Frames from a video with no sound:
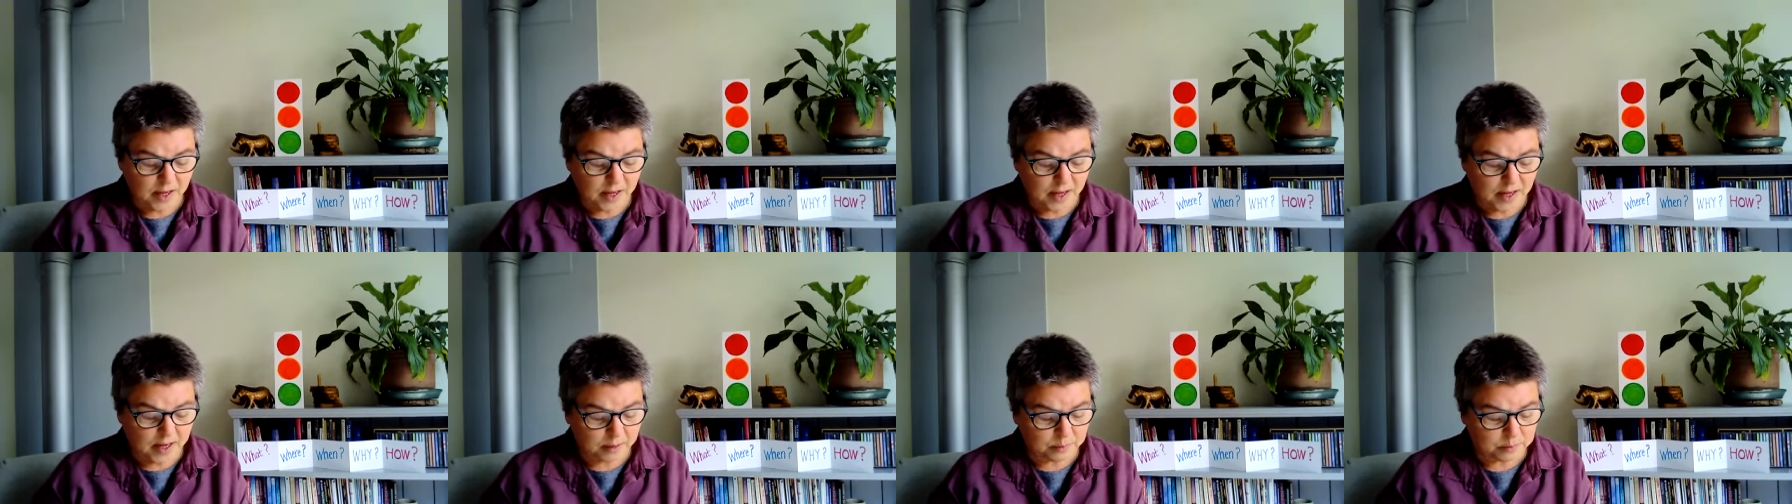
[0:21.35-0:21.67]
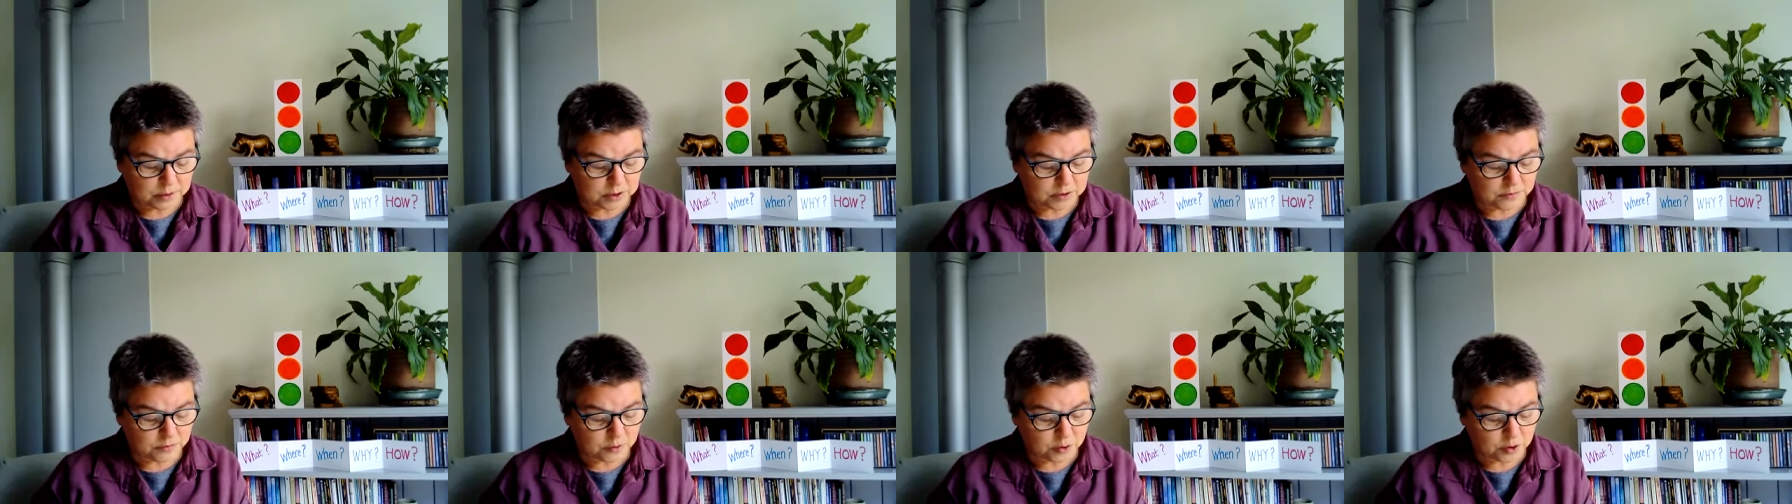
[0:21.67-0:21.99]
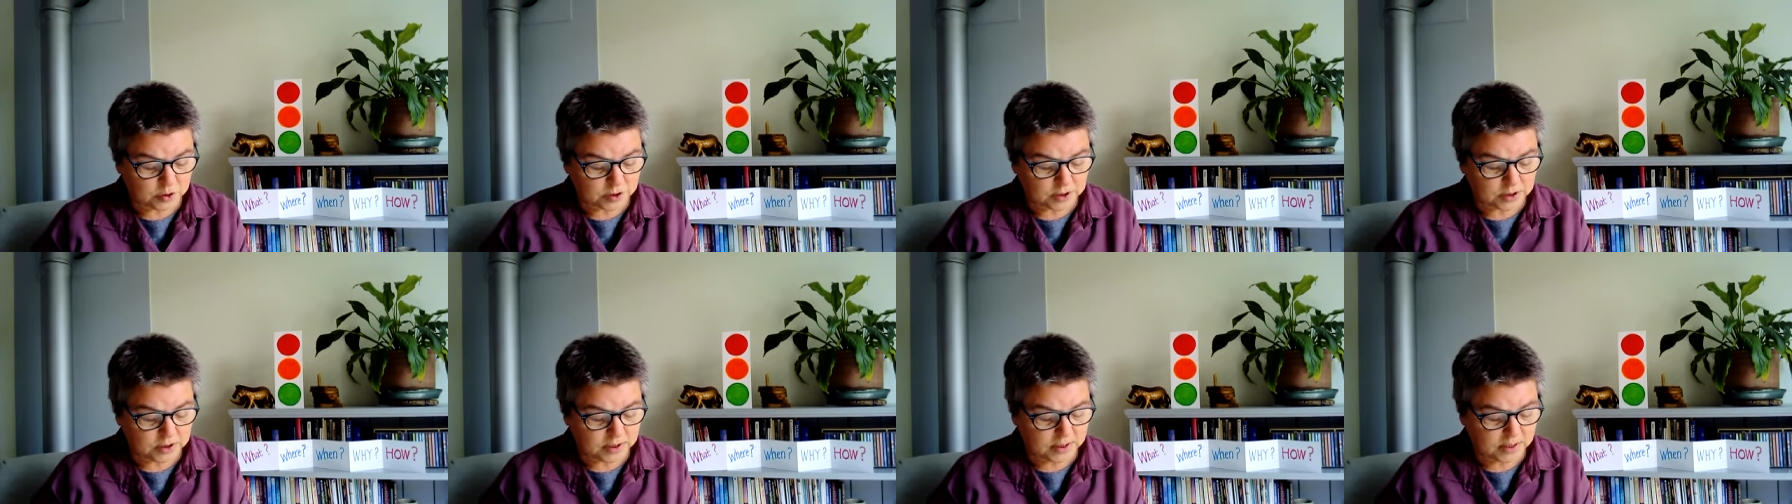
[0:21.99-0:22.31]
I was
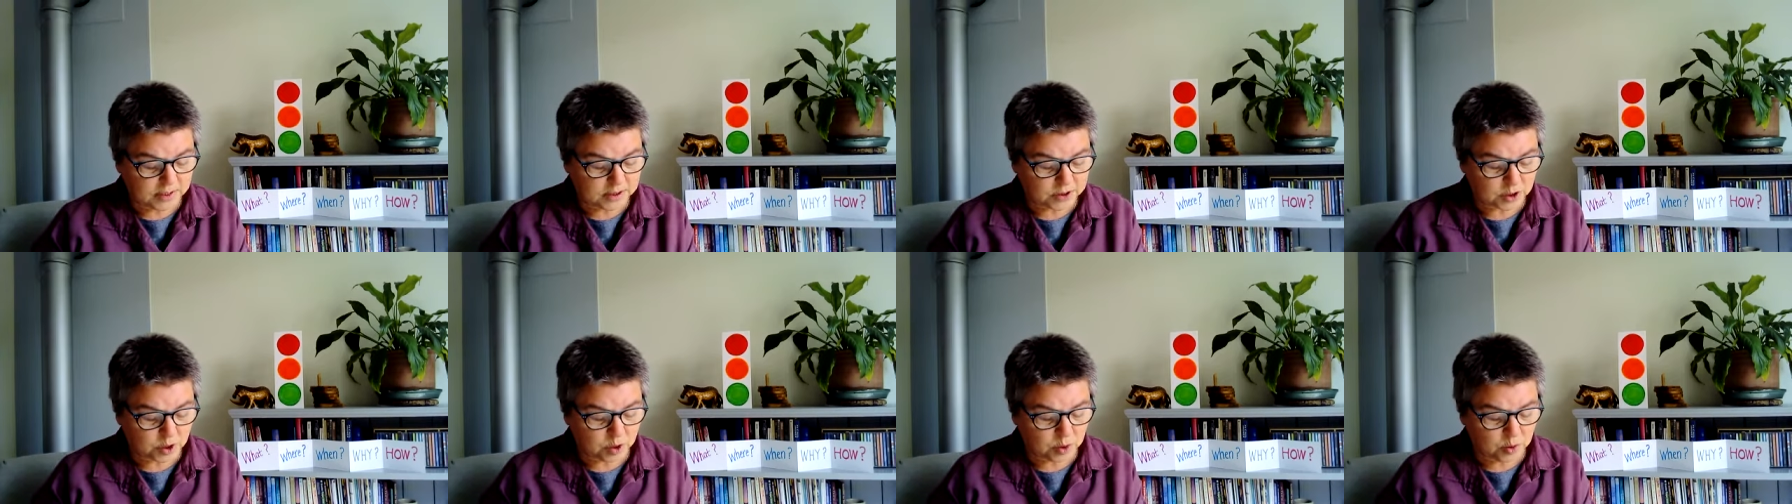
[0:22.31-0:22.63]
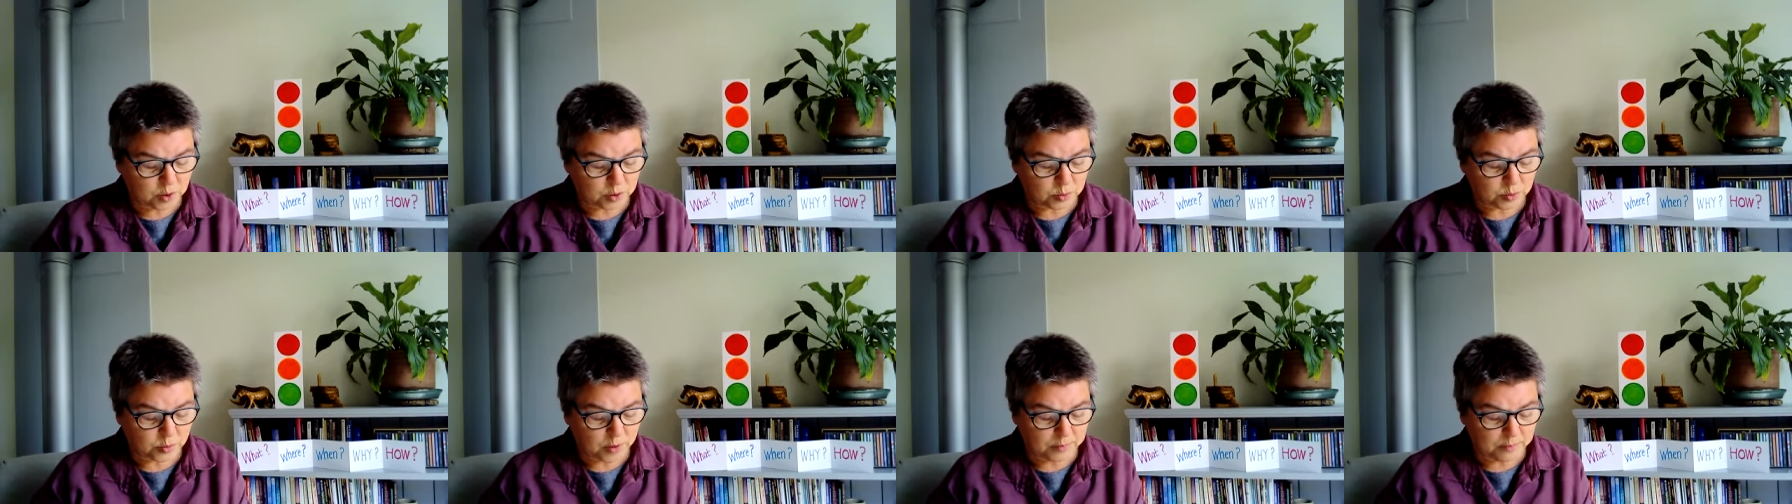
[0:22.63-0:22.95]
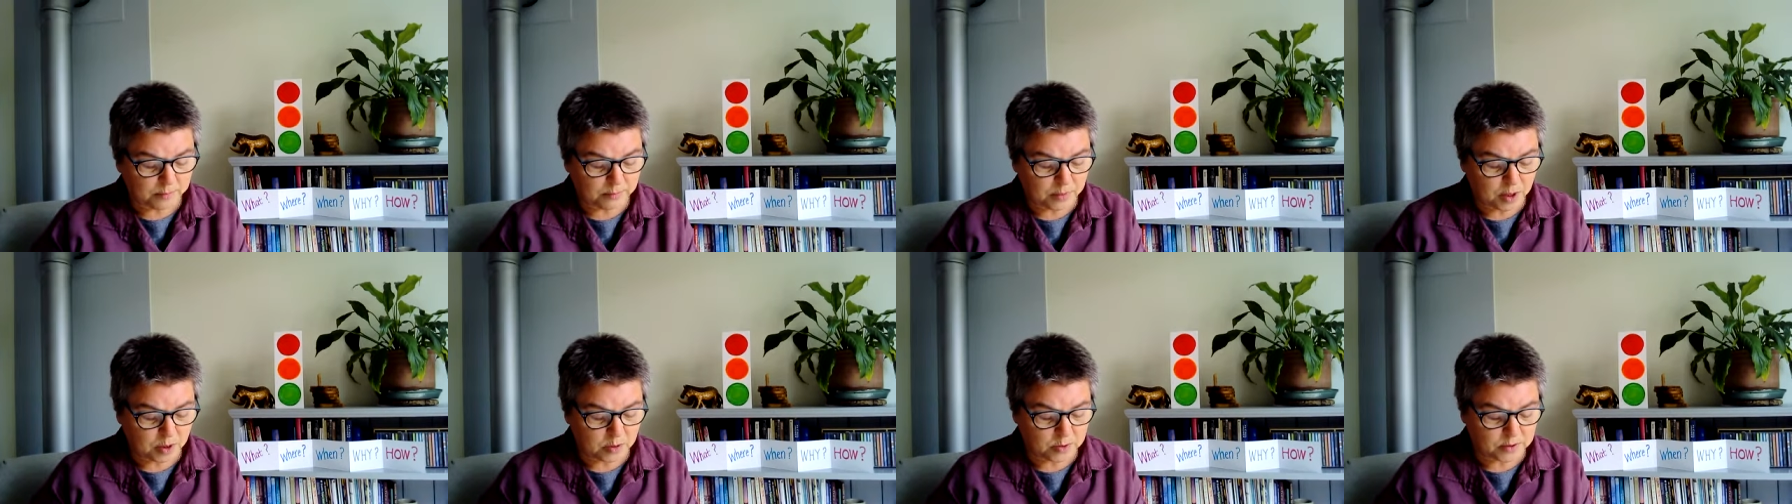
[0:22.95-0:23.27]
40 years old
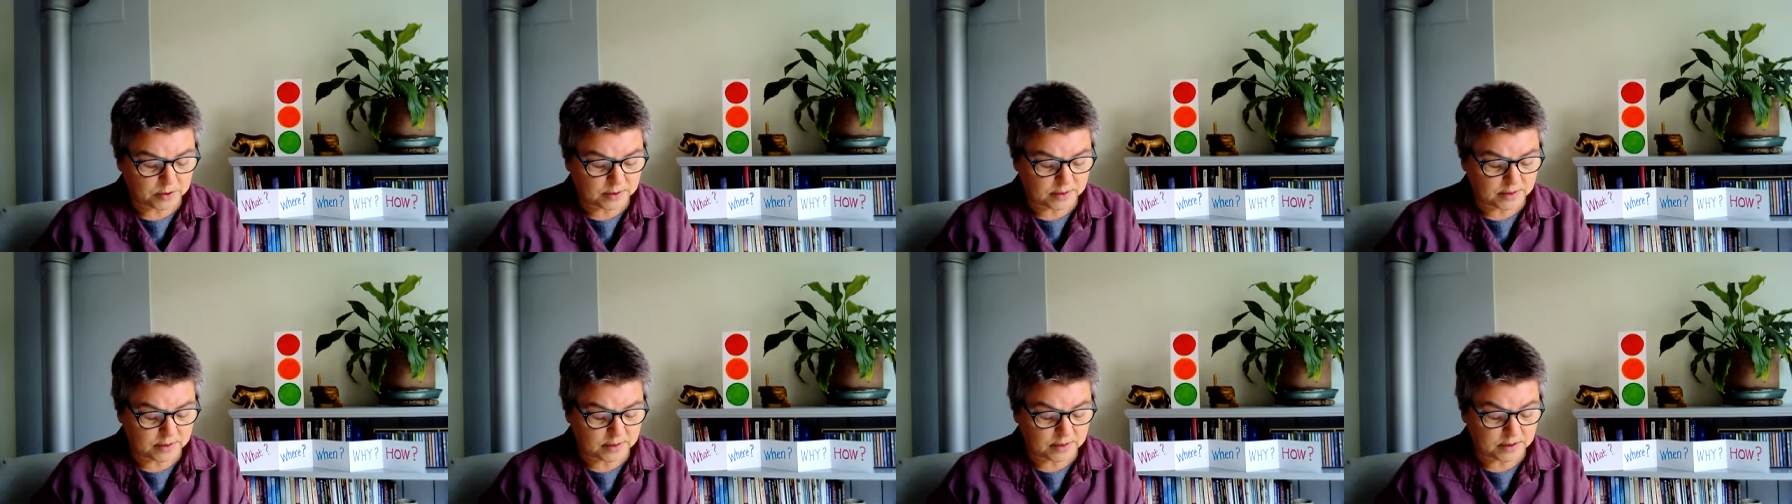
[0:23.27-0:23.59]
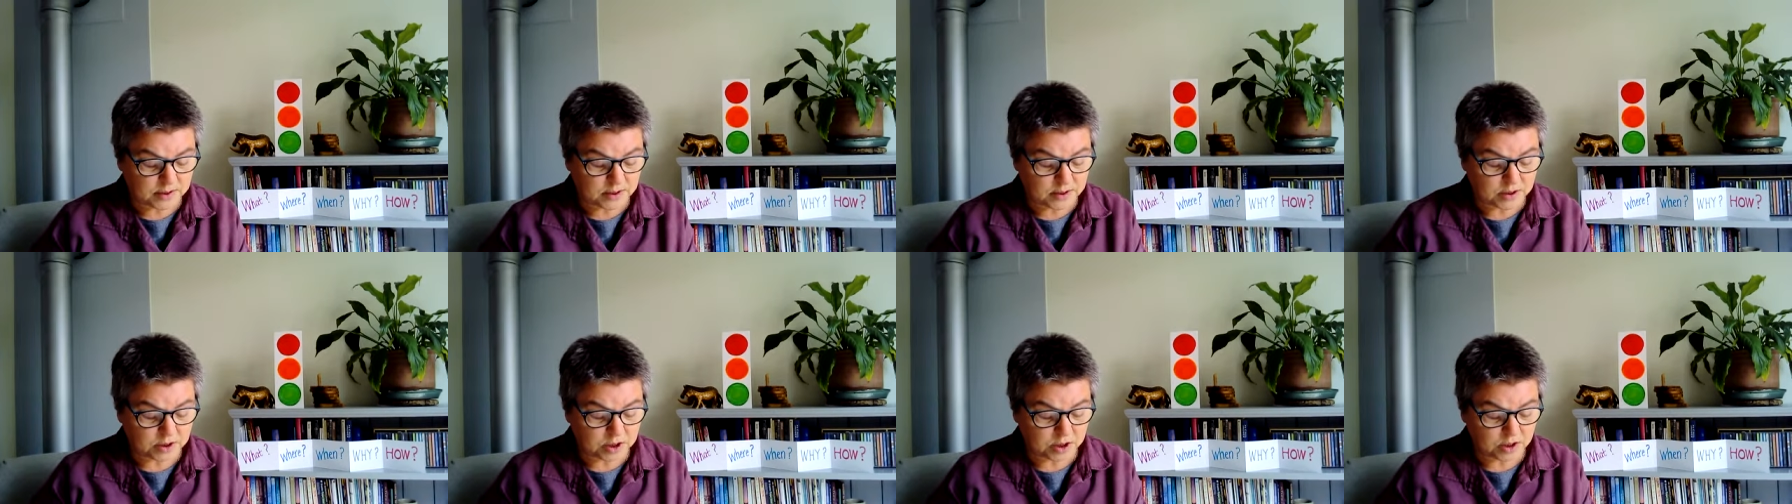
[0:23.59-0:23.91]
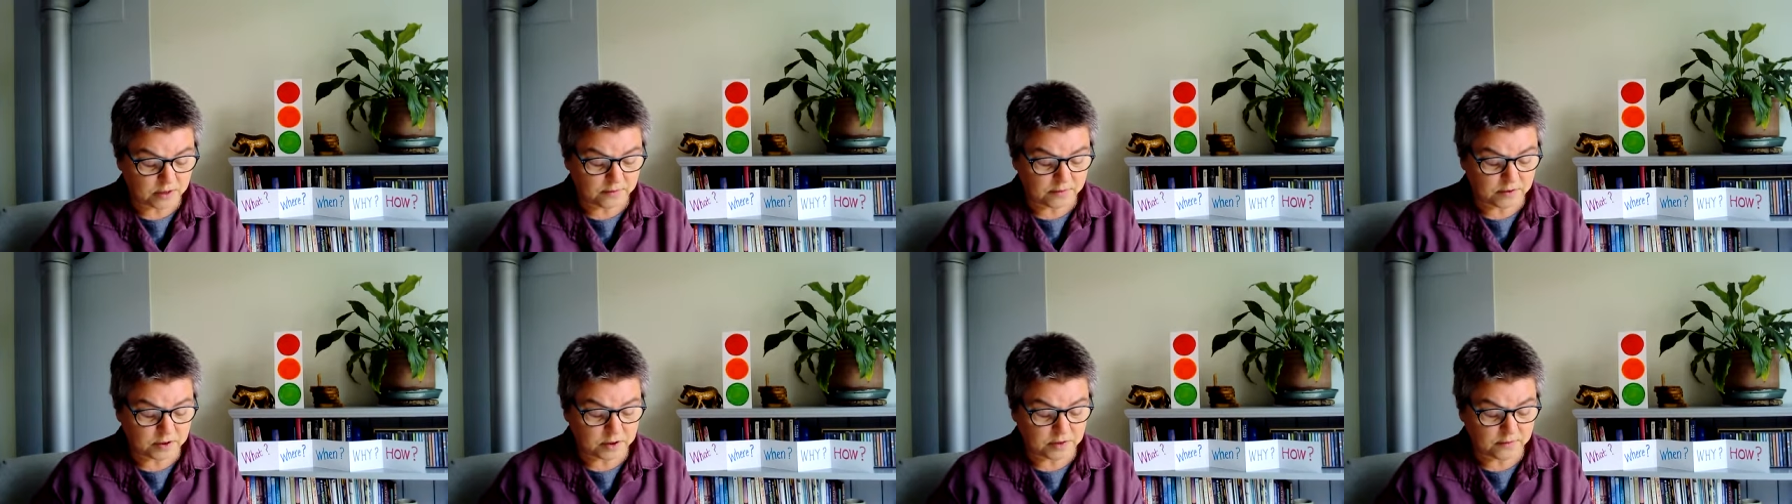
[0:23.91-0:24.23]
when Moses, the
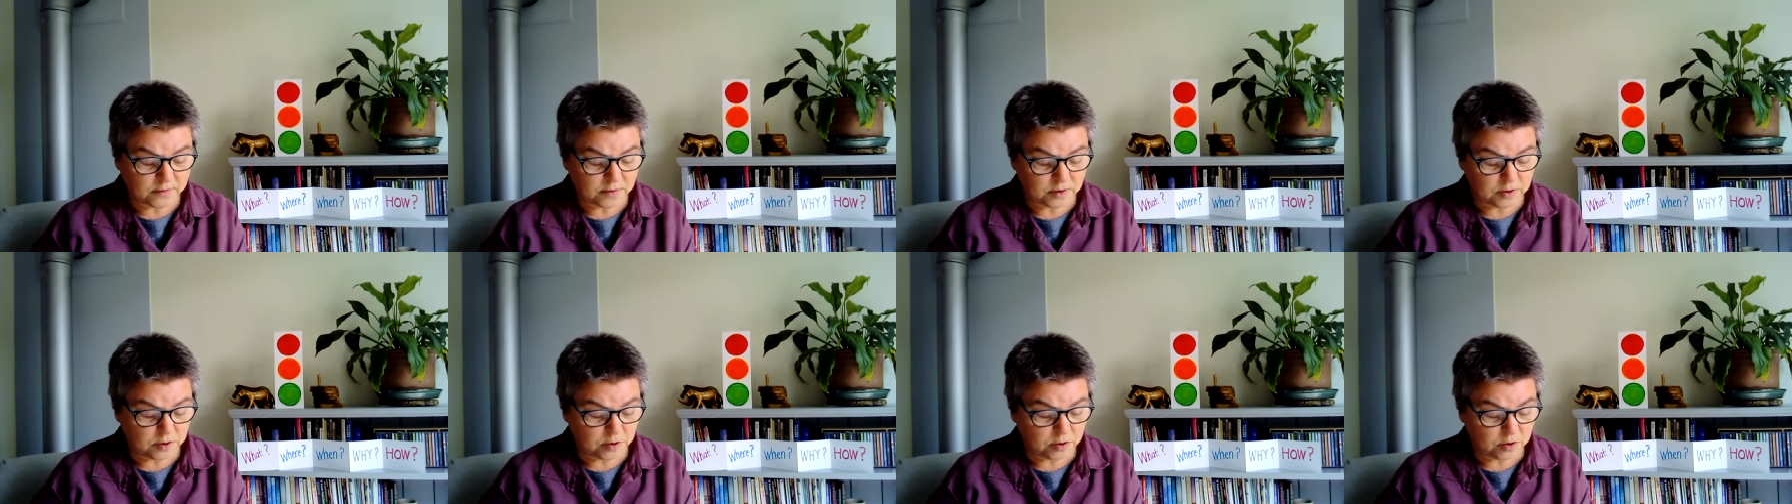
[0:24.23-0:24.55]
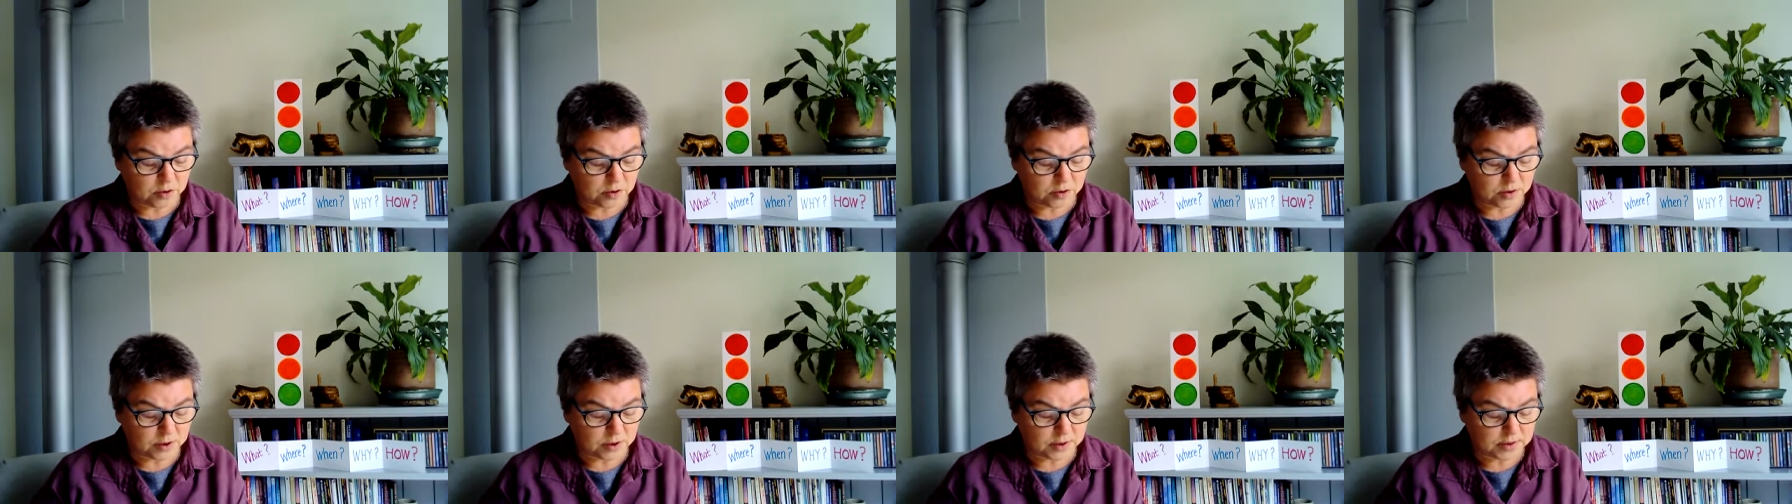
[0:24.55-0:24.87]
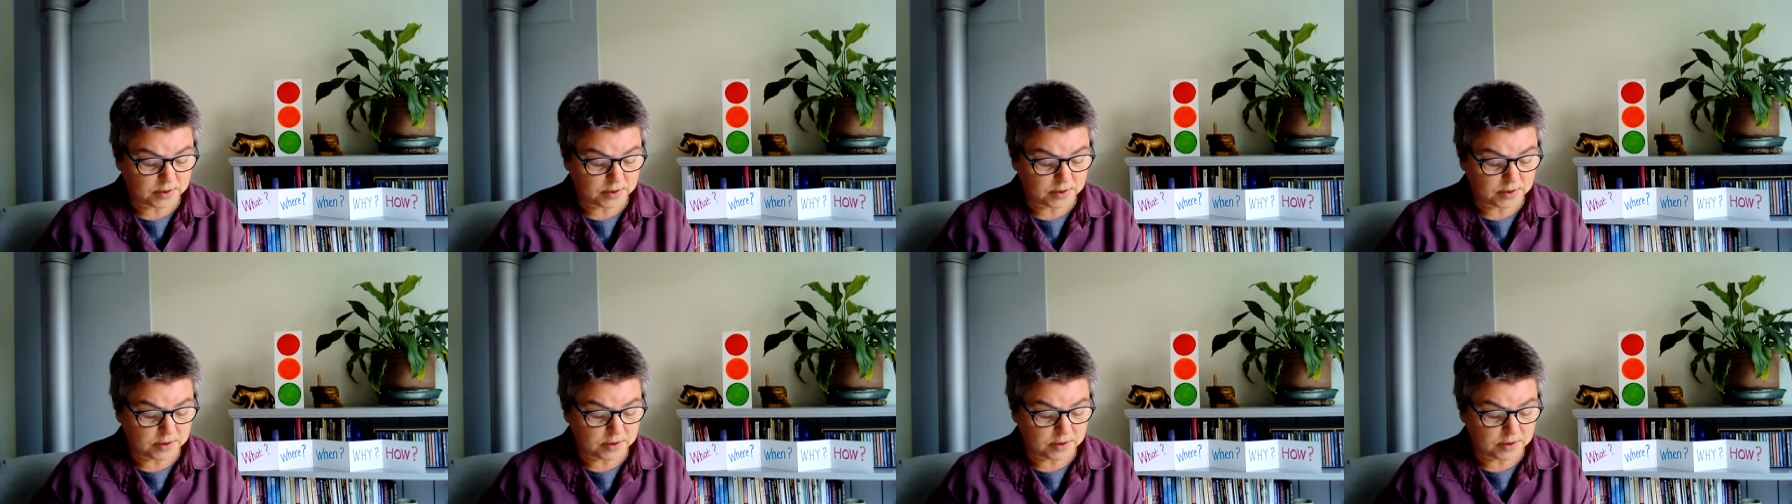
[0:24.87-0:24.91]
servant of the Lord,